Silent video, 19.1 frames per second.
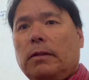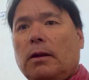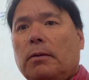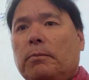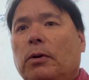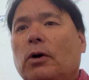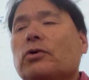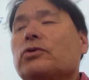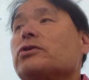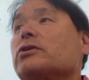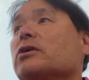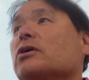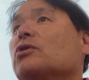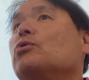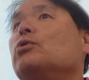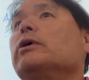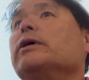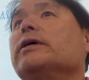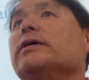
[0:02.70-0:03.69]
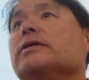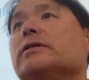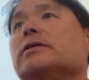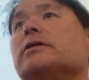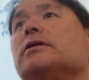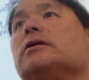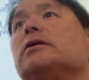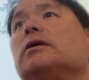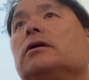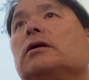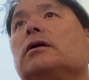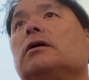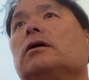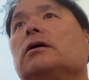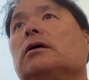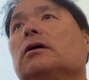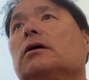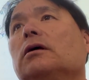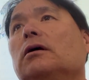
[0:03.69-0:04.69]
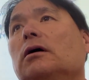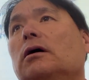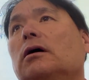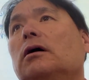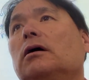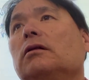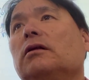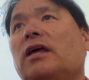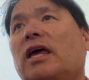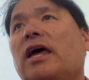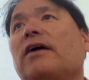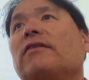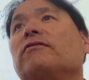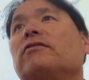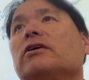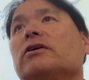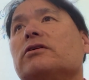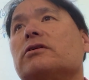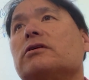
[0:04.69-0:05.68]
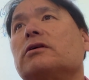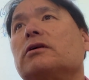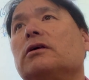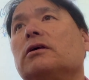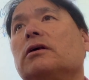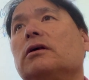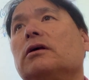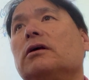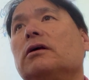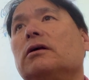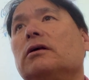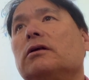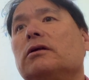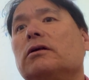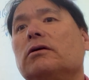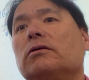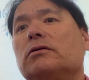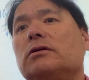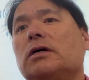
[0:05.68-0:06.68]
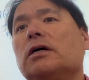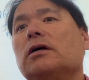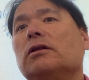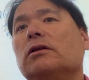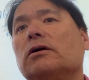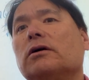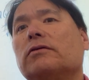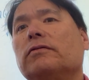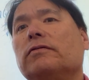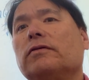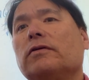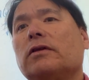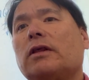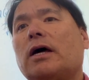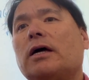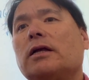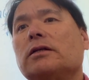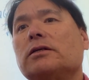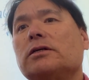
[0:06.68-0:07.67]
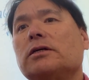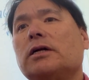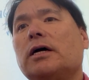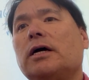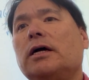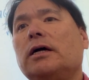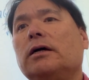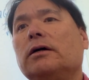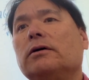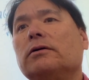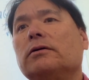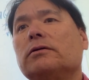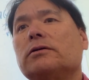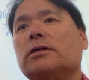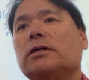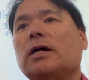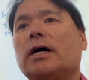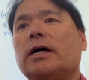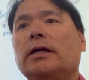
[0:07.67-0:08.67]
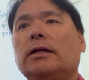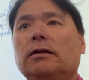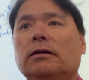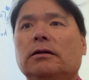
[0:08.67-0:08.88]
post the quiz on Canvas. So take a look for that today or tonight.